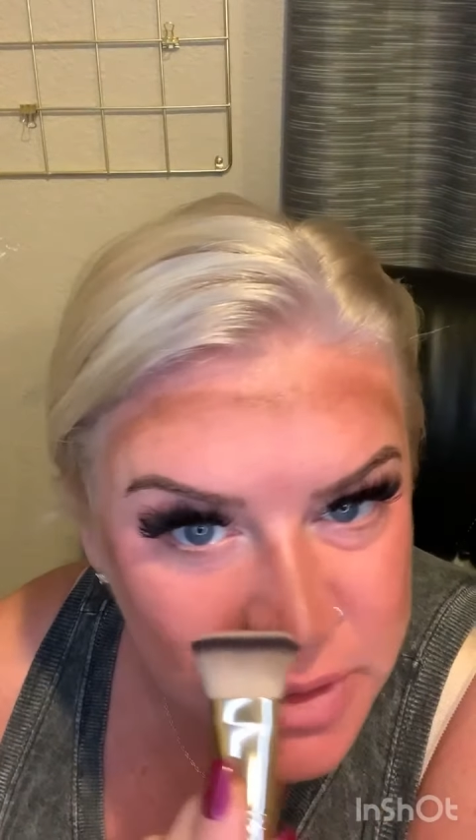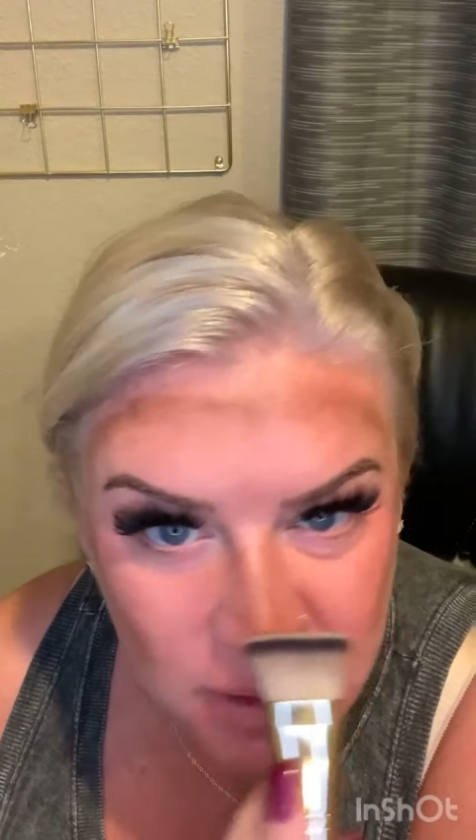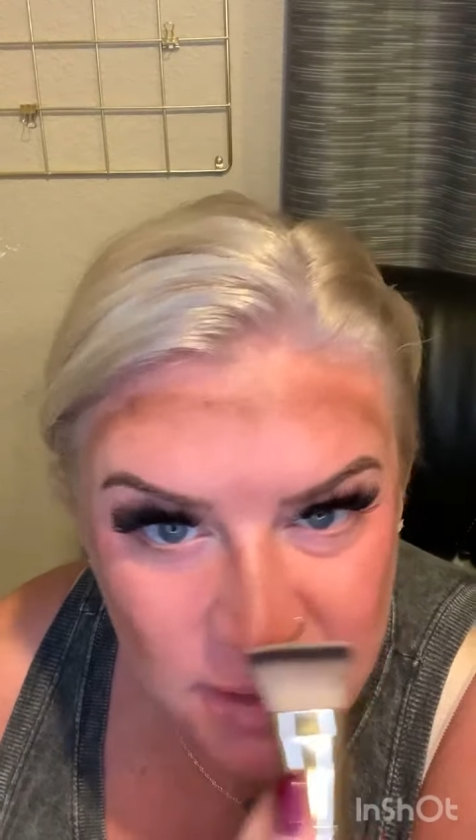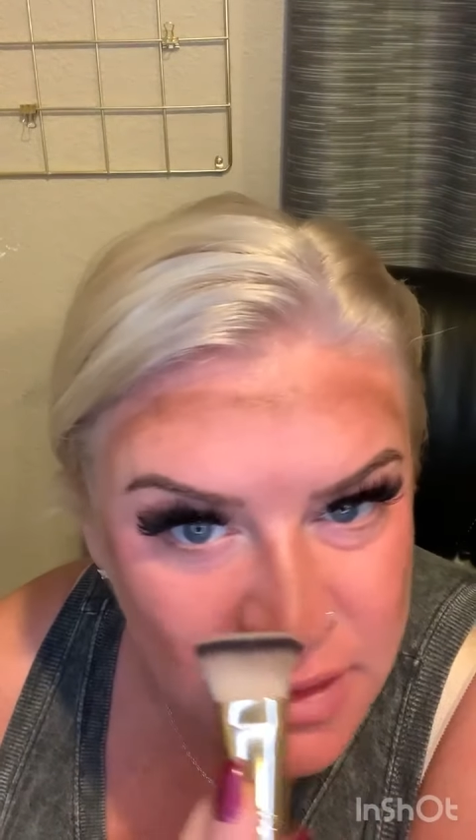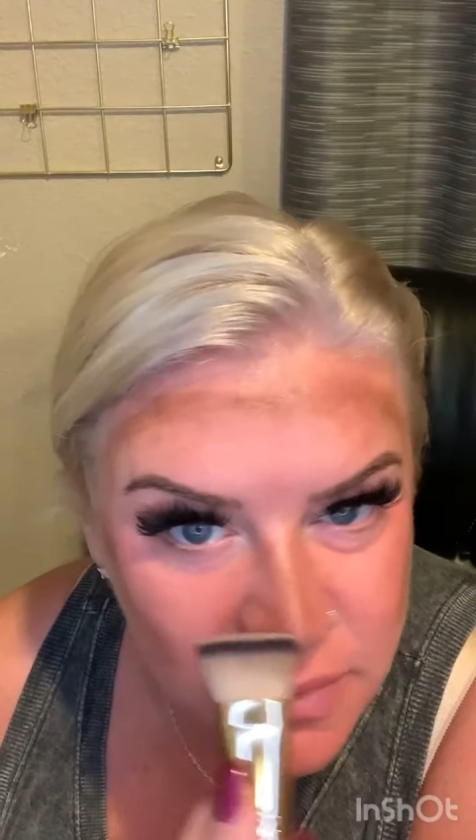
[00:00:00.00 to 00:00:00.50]

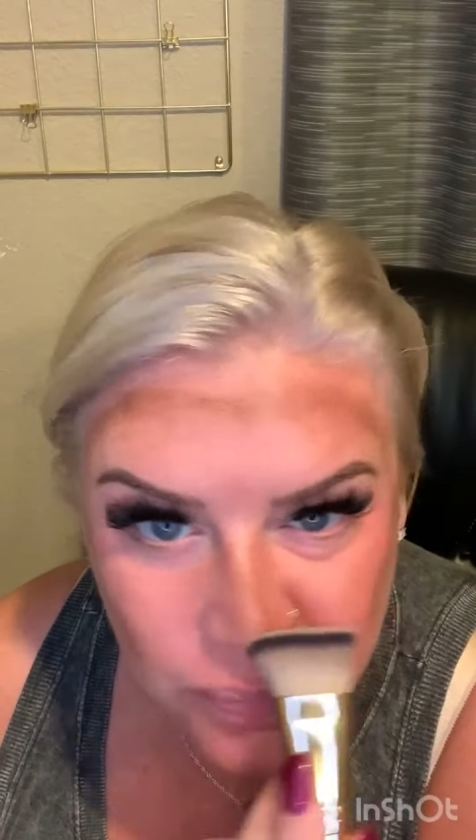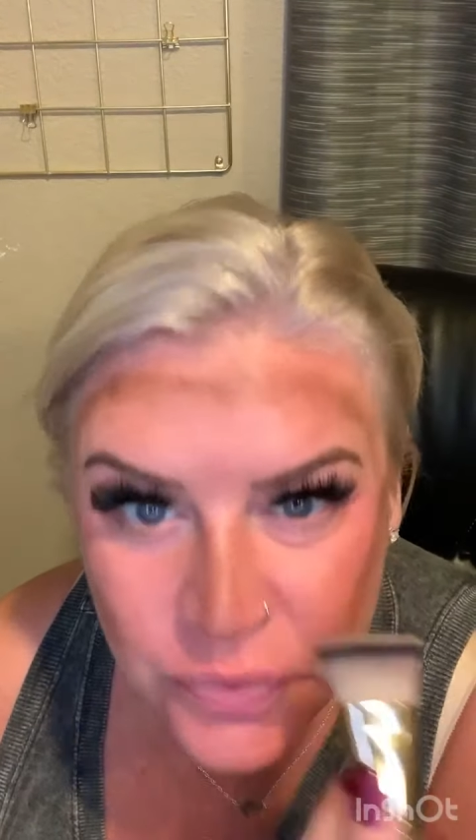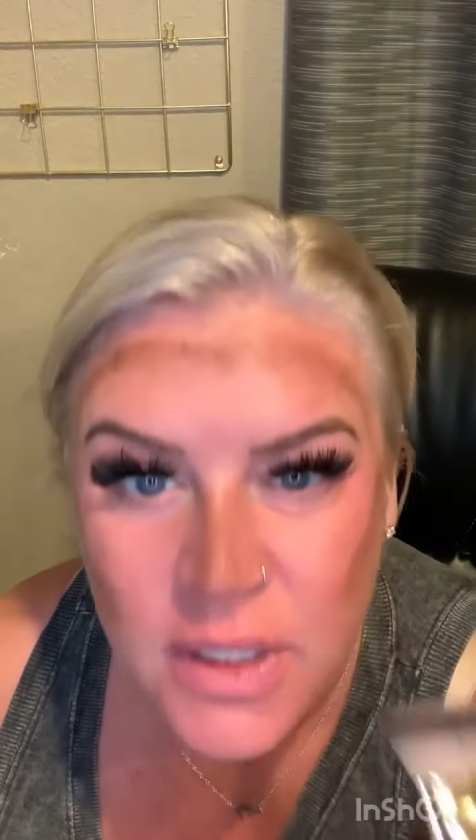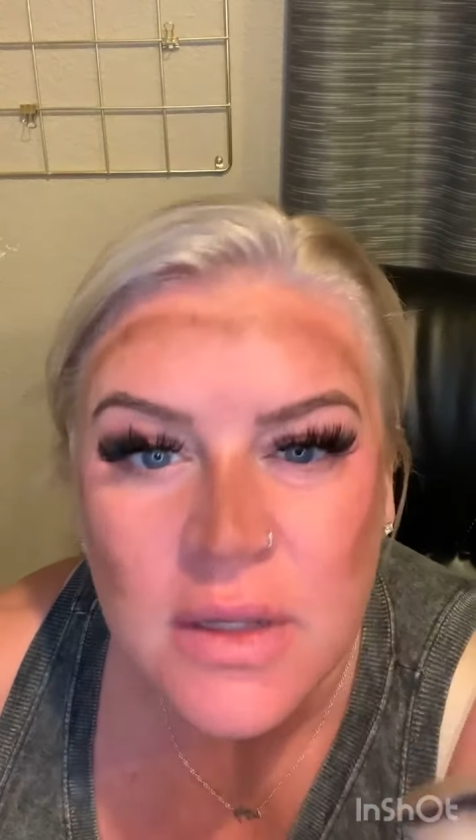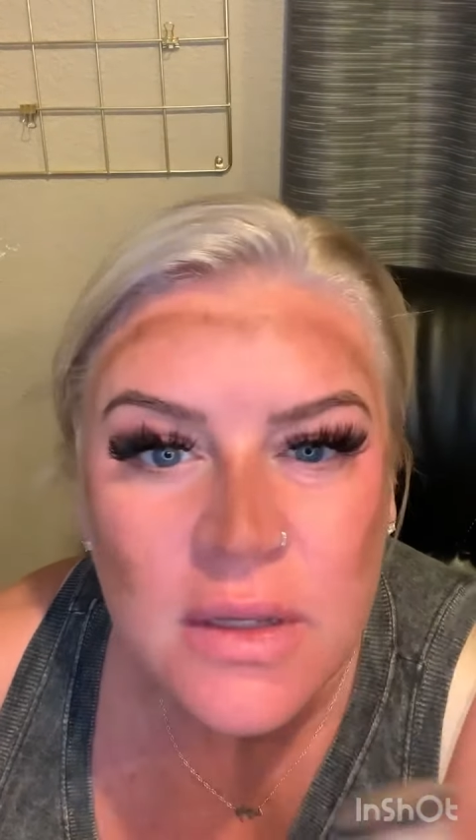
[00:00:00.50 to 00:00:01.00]
on.
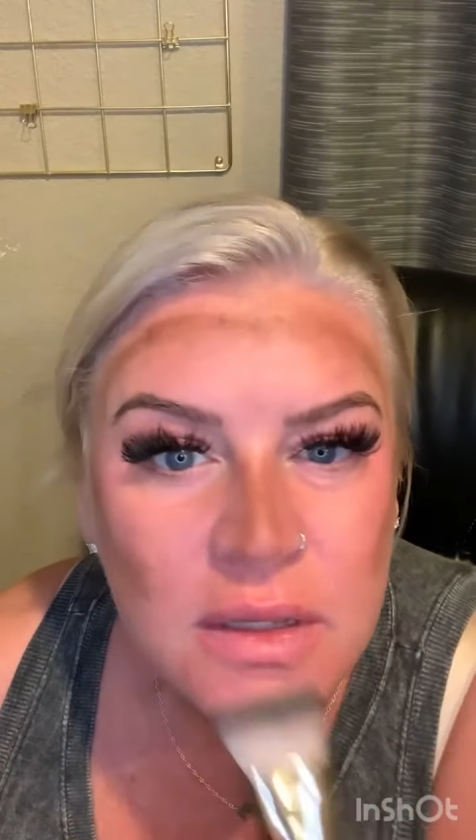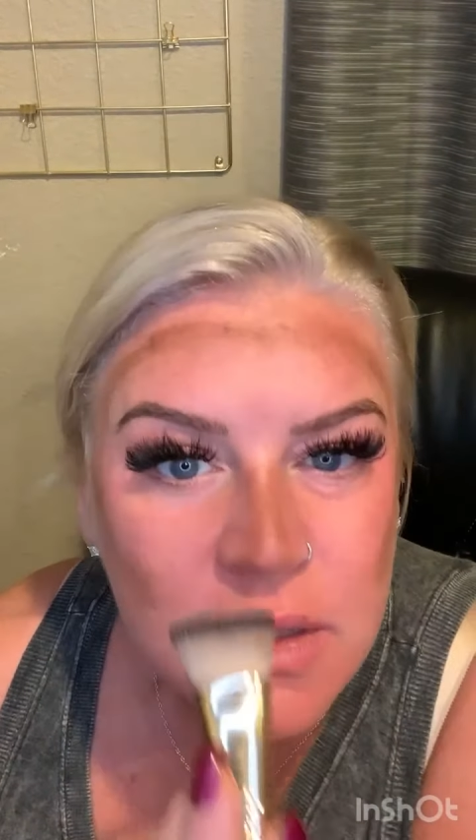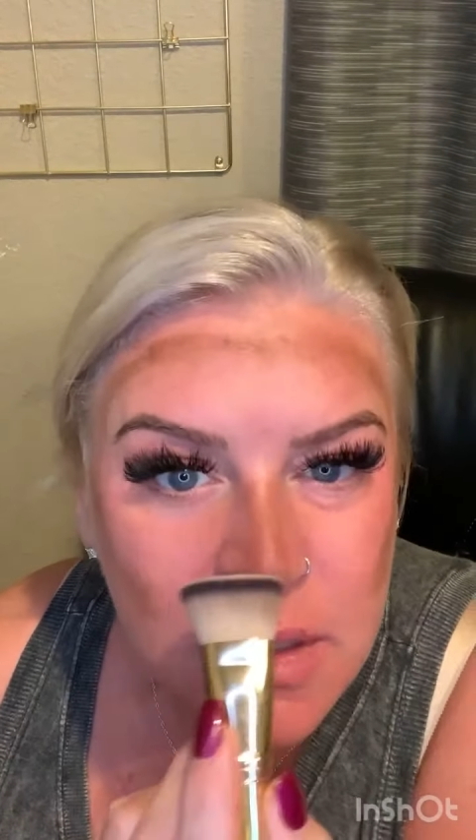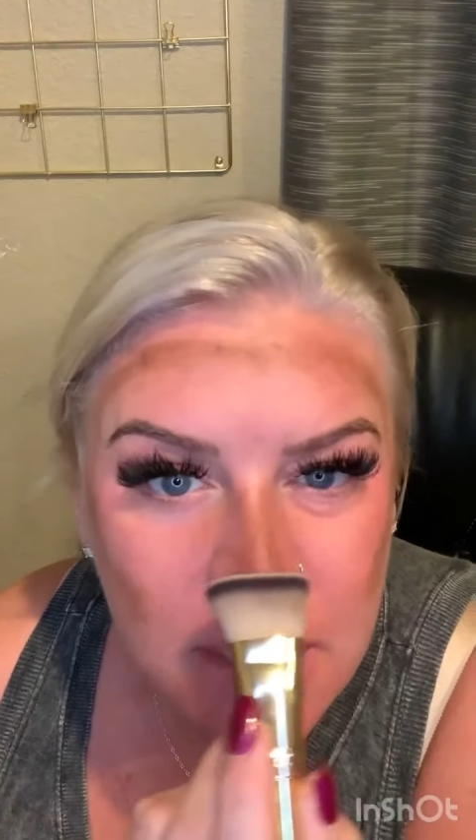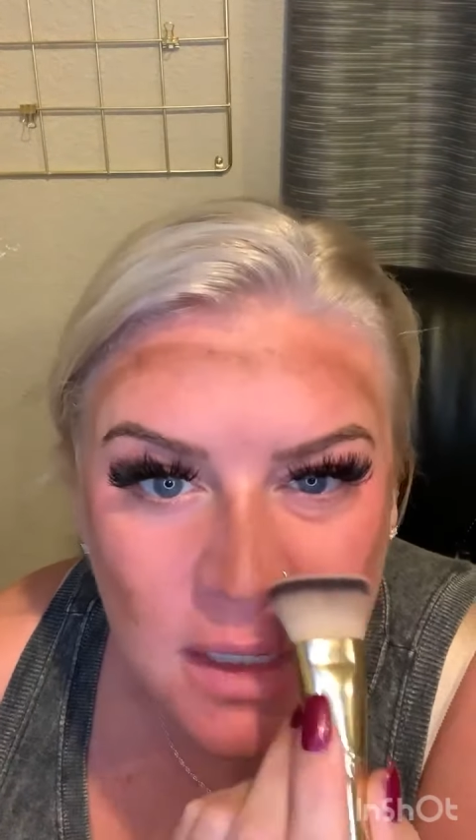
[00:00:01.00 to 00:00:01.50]

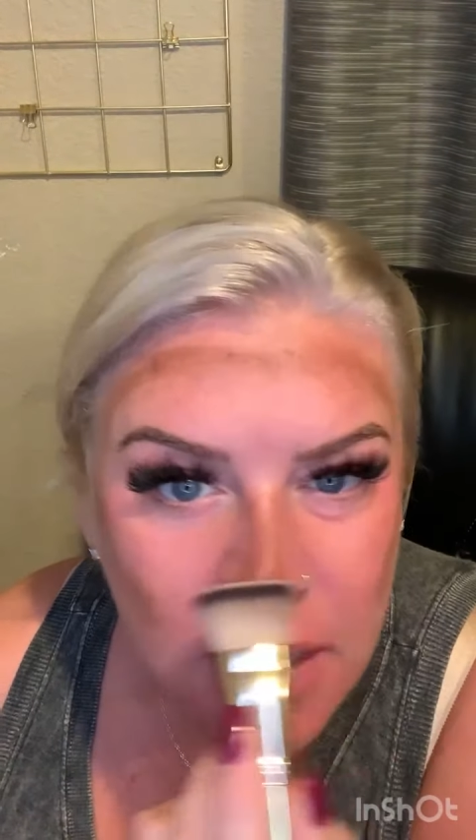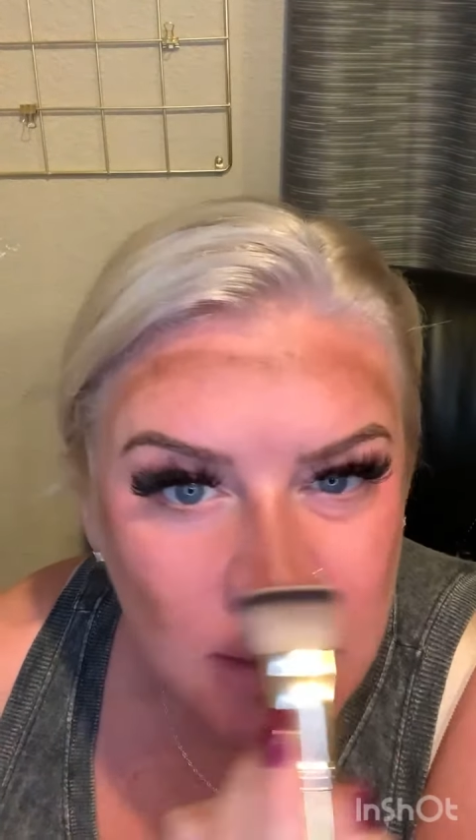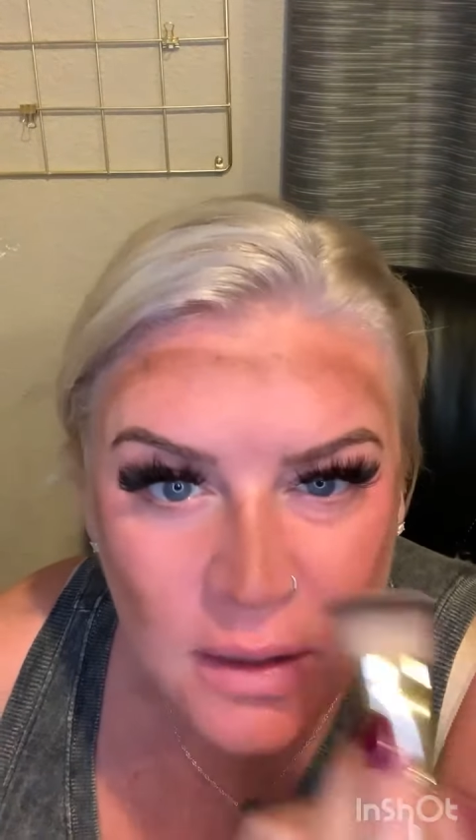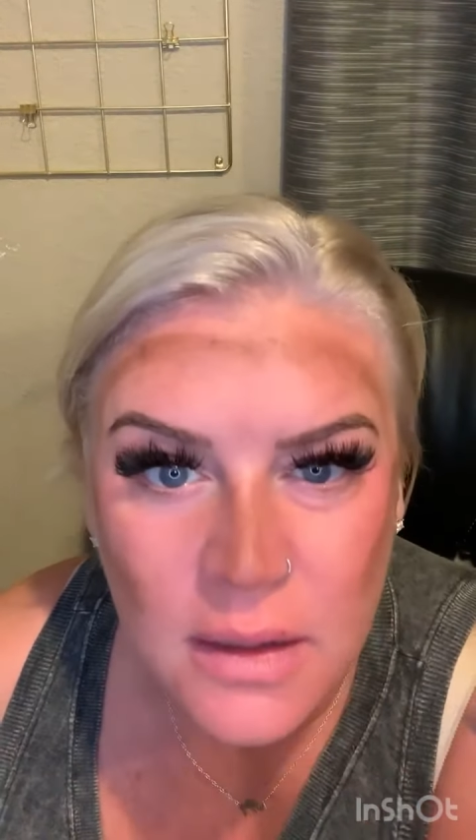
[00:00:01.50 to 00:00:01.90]
And